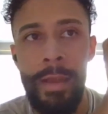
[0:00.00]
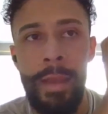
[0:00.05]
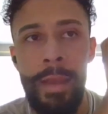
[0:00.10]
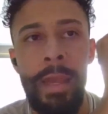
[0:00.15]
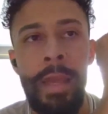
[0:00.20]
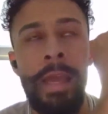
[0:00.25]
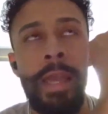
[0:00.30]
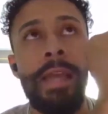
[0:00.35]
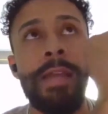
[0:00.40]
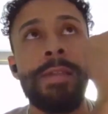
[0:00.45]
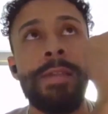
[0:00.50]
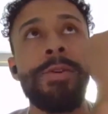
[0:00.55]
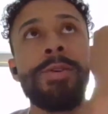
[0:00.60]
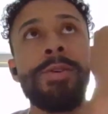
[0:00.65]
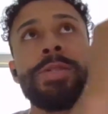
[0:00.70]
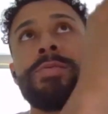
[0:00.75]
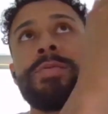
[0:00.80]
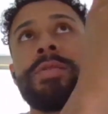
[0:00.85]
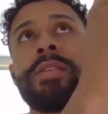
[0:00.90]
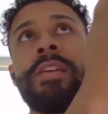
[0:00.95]
Wow. It's
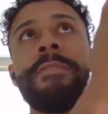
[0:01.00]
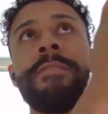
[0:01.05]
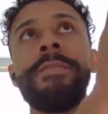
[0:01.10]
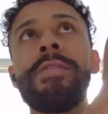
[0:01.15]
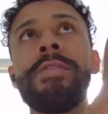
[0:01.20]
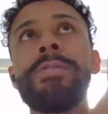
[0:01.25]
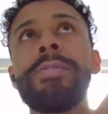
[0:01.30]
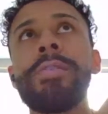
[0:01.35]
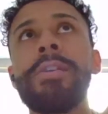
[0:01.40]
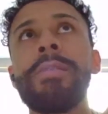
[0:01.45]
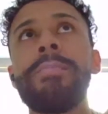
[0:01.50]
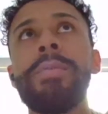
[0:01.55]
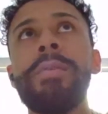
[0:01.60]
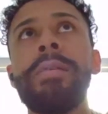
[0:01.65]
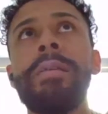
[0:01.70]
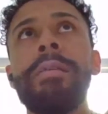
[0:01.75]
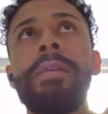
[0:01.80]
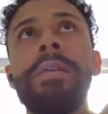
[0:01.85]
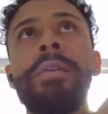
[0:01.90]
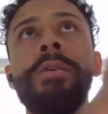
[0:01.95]
also difficult to
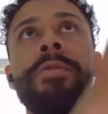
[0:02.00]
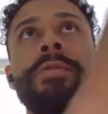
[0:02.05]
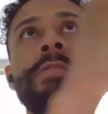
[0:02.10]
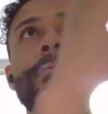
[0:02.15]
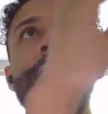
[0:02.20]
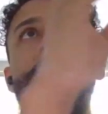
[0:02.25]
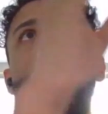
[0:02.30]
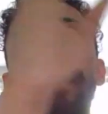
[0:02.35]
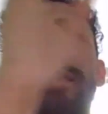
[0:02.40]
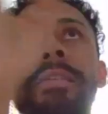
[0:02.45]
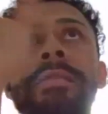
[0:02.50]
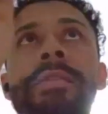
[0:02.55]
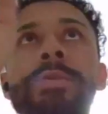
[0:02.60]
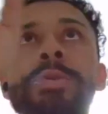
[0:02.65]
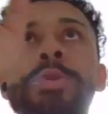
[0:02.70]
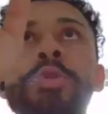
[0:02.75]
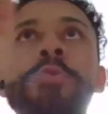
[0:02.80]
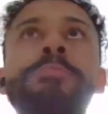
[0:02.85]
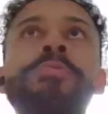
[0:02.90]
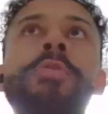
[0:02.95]
commute. The fact that these
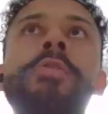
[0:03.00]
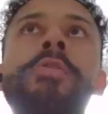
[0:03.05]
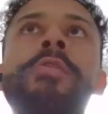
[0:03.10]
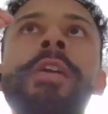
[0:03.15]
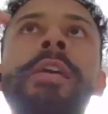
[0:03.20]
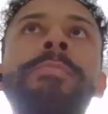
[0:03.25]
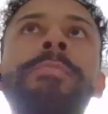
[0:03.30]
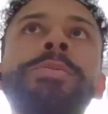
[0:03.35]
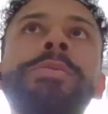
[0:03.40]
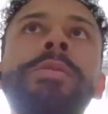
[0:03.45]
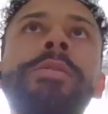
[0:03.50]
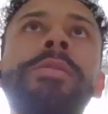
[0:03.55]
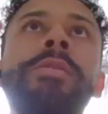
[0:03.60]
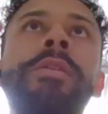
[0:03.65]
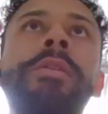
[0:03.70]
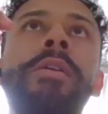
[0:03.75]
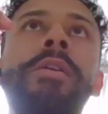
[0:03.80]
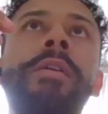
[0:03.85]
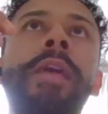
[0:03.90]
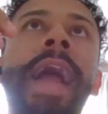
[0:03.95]
two programs are
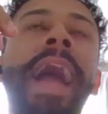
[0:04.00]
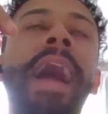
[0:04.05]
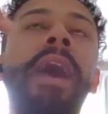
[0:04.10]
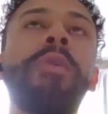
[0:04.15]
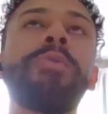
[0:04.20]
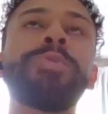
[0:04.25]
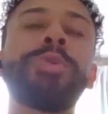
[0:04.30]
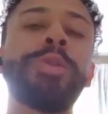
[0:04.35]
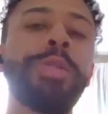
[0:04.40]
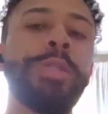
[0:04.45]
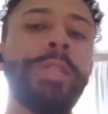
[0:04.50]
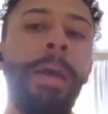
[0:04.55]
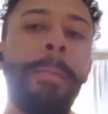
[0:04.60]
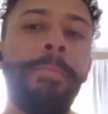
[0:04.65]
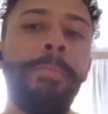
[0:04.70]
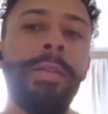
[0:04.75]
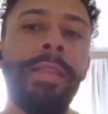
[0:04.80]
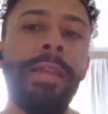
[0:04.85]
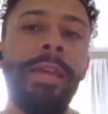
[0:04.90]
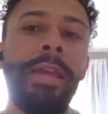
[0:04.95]
housed
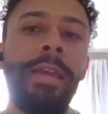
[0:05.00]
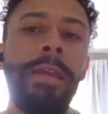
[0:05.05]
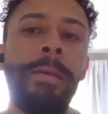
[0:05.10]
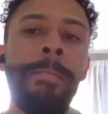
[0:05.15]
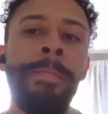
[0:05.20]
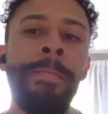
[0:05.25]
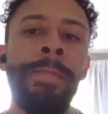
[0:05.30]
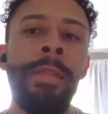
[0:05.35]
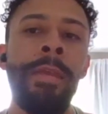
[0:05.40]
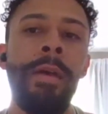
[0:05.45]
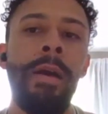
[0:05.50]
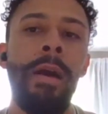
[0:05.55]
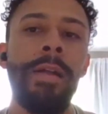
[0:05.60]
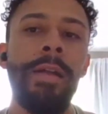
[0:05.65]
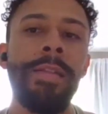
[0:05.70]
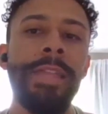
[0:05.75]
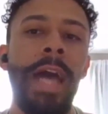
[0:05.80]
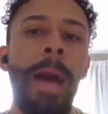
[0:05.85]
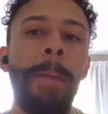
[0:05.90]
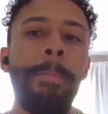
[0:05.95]
separately,
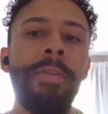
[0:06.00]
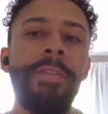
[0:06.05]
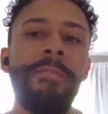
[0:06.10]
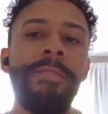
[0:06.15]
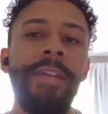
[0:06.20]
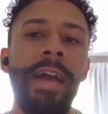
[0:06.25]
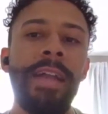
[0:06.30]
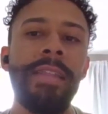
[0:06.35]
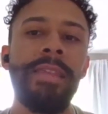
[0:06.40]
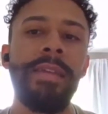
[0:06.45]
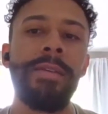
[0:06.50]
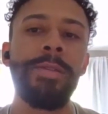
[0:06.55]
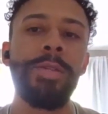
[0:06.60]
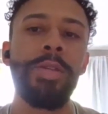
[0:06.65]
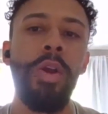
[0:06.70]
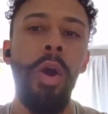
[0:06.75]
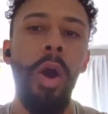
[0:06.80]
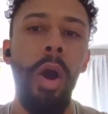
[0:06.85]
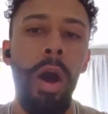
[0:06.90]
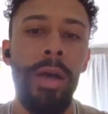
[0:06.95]
on top of the fact that it's
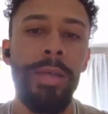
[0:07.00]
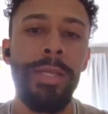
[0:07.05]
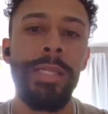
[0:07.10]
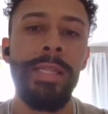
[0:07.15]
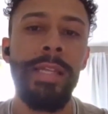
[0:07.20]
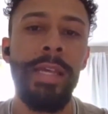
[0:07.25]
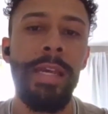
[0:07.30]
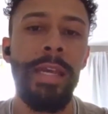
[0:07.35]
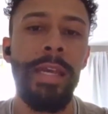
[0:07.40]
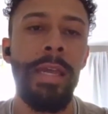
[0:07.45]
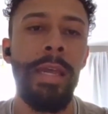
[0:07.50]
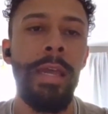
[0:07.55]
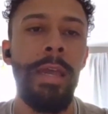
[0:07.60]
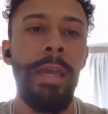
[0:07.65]
costly,